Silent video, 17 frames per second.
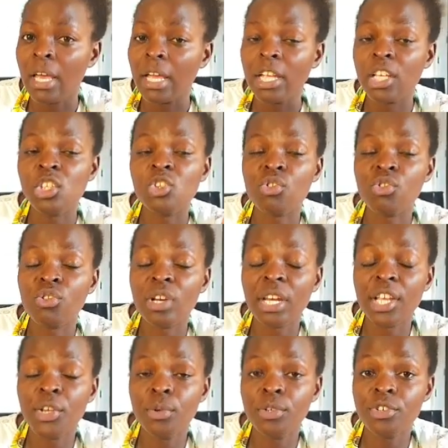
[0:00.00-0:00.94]
It's
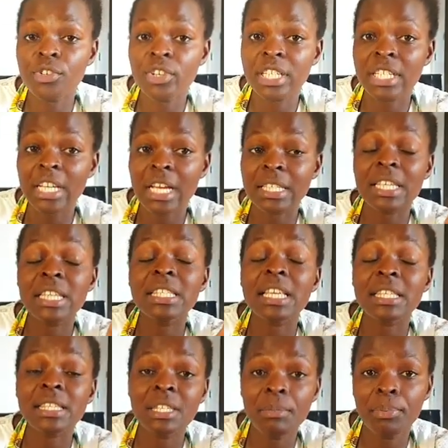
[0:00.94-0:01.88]
really nutritious. It's
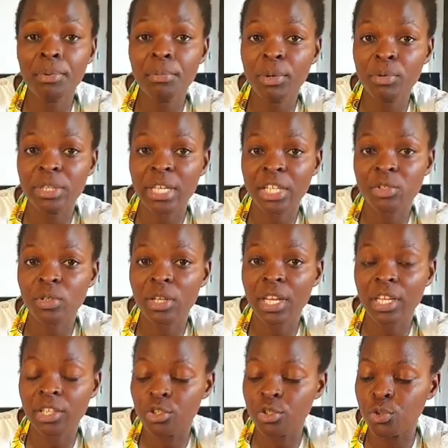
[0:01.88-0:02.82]
a simple meal that you
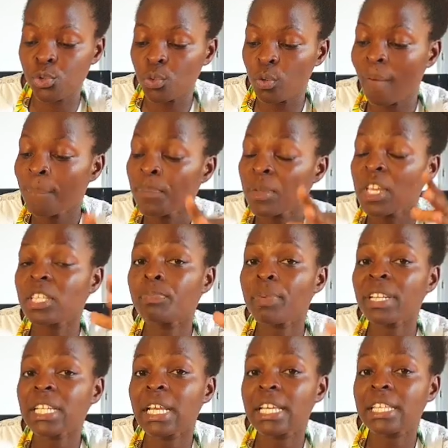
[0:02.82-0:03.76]
can do,
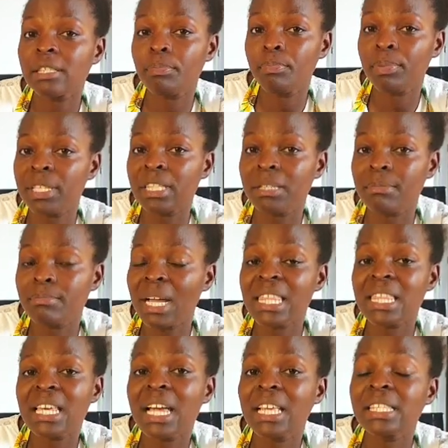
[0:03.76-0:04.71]
especially as busy
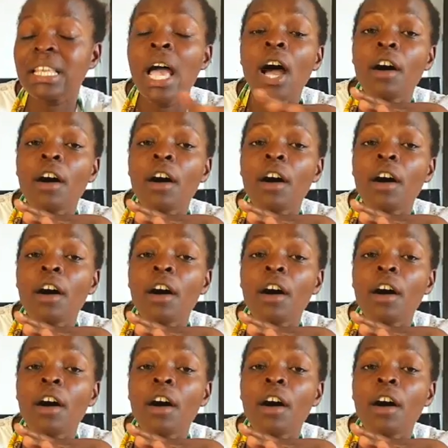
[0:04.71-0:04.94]
mothers,